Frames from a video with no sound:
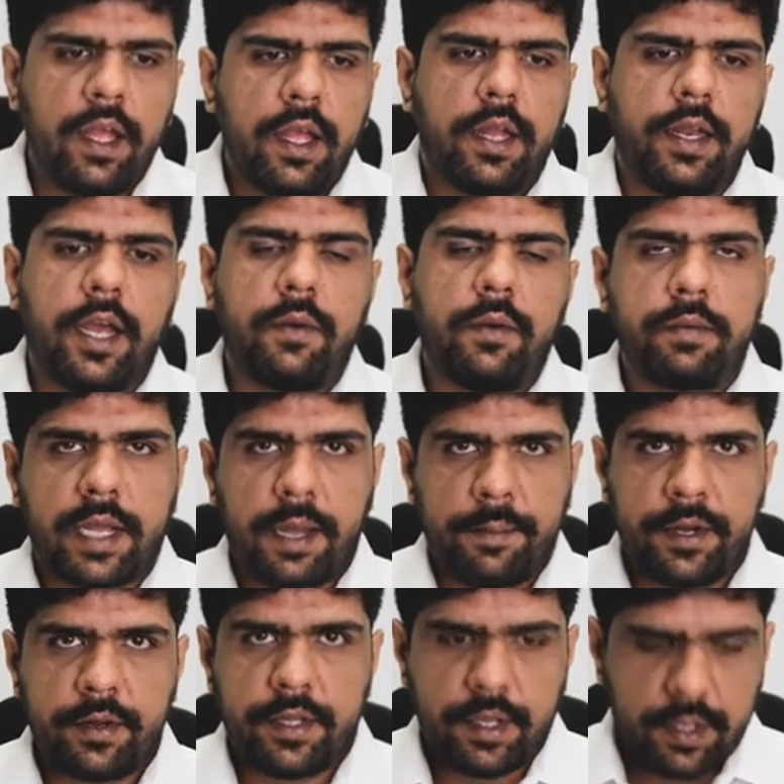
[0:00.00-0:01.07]
Now
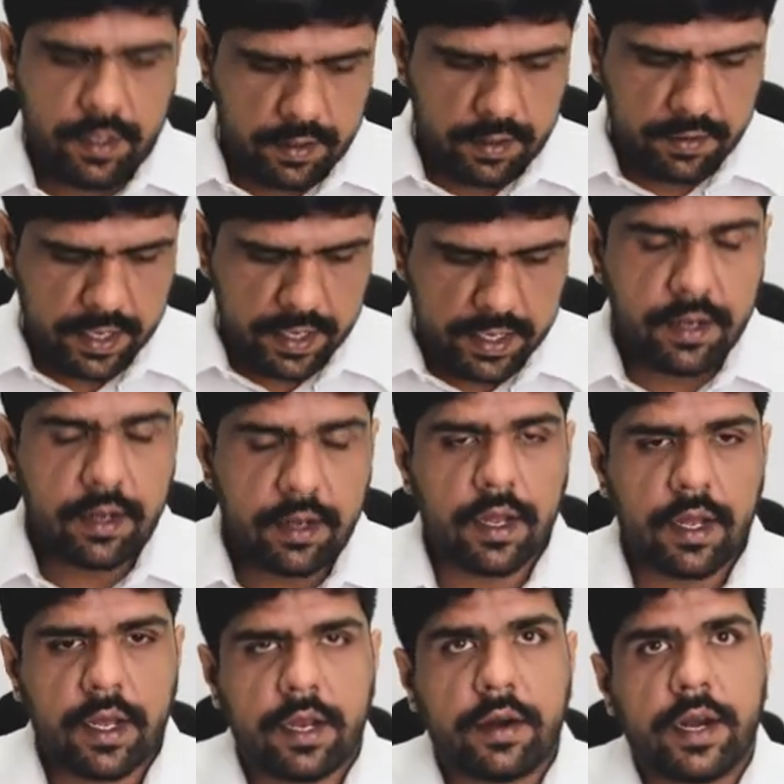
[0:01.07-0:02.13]
coming to the real
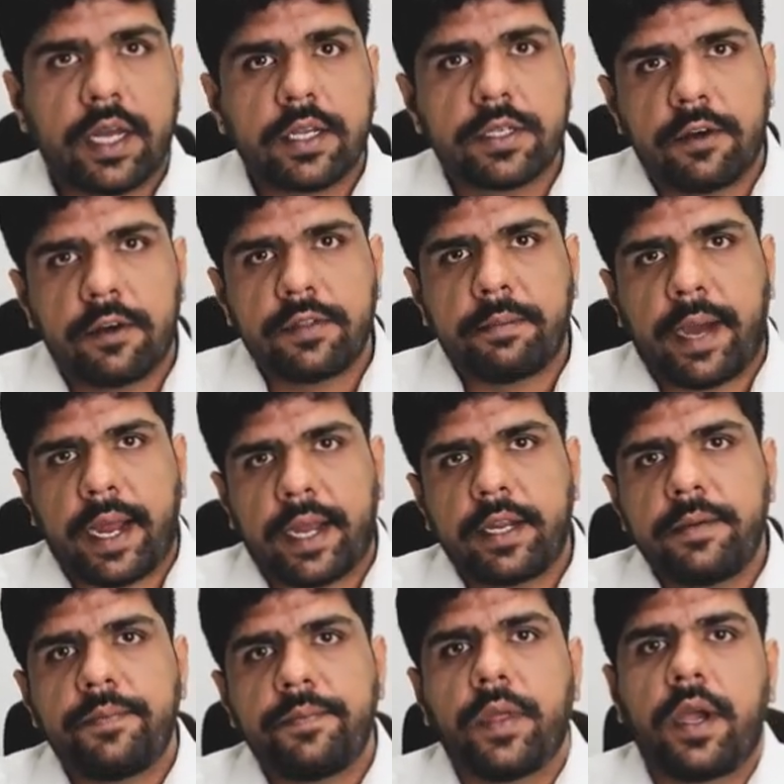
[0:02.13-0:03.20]
uh, crux of the
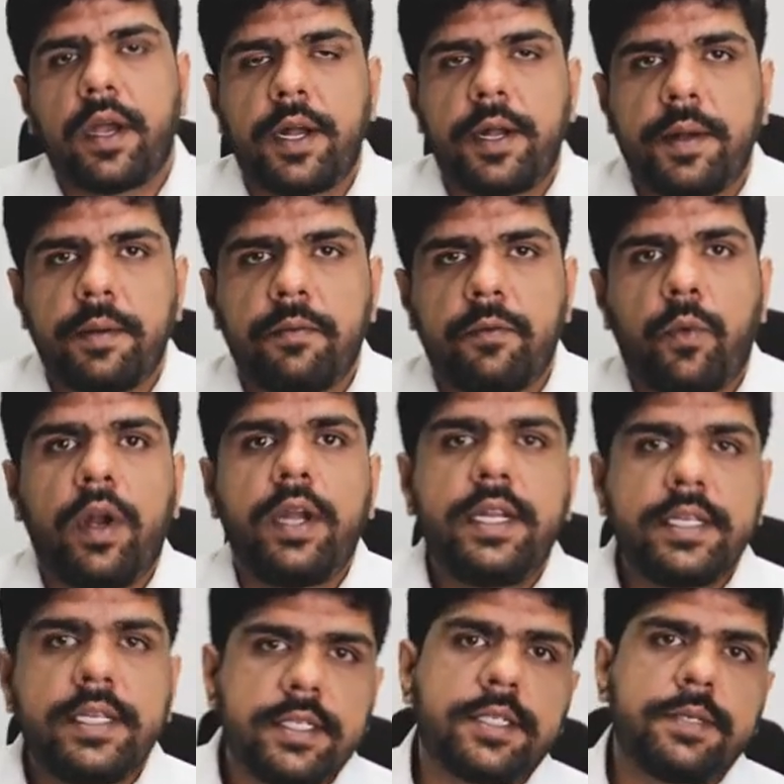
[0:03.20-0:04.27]
matter, um, what
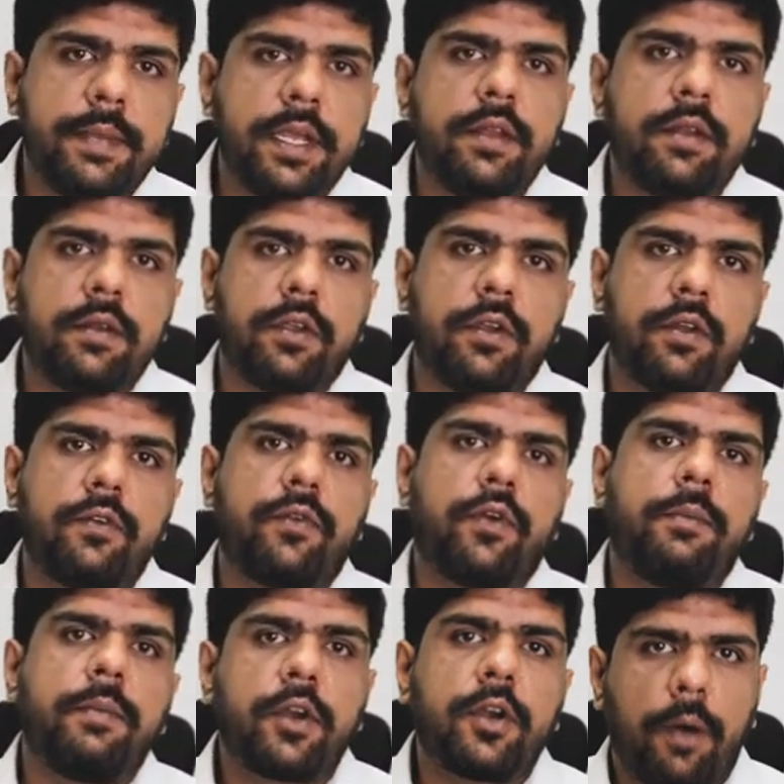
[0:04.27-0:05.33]
does this mean, you know,
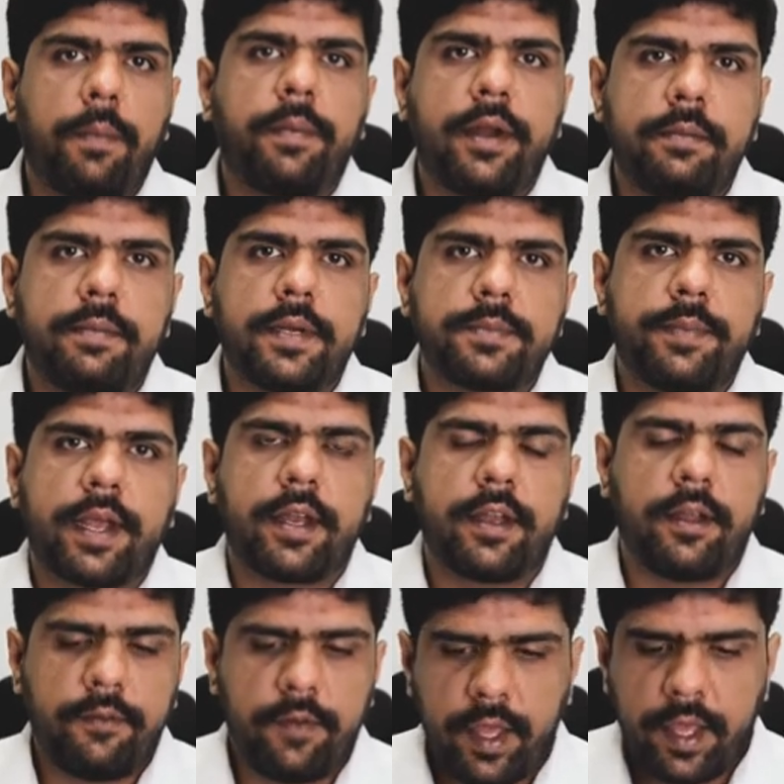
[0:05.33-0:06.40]
from a corporate perspective?